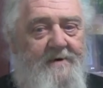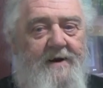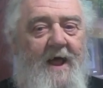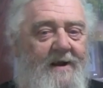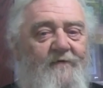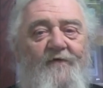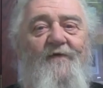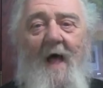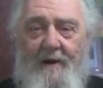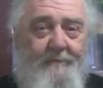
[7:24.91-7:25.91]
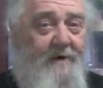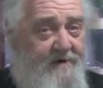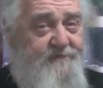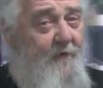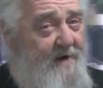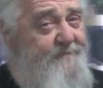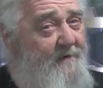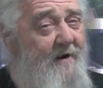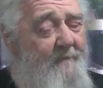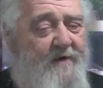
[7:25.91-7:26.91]
liked this style of beer. That's why it's
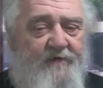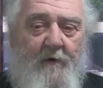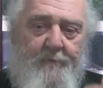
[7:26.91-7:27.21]
becoming so